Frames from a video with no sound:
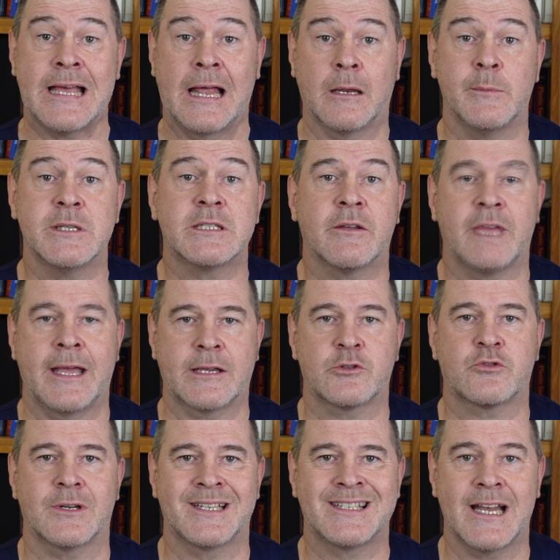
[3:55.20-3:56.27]
elements of
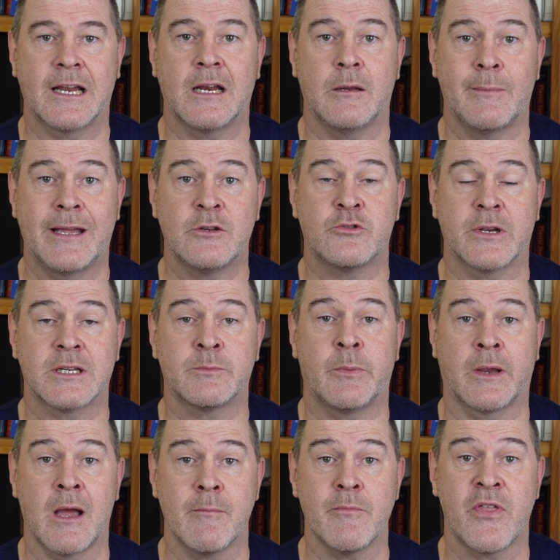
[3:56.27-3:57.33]
extracellular matrix
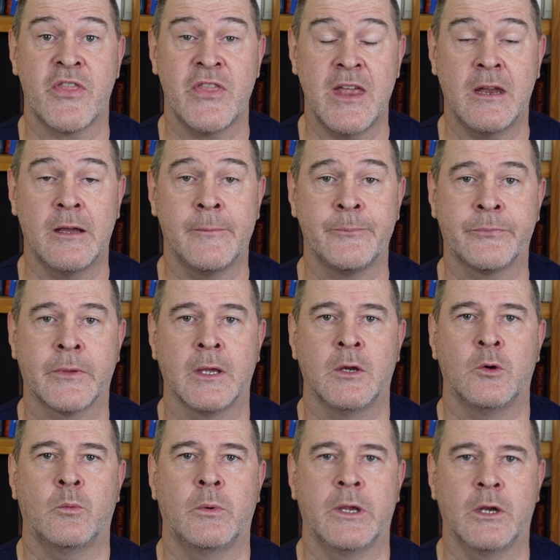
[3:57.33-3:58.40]
become thinner.
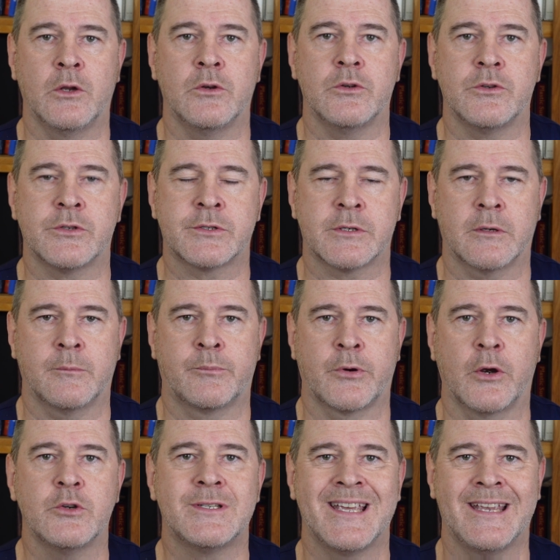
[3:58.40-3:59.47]
We lose
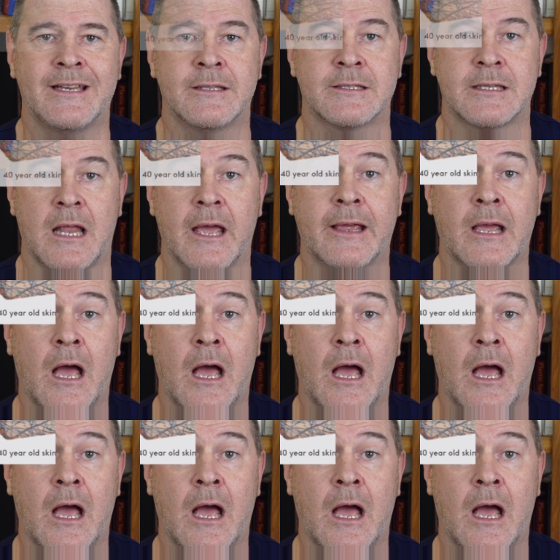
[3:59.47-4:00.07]
proteins like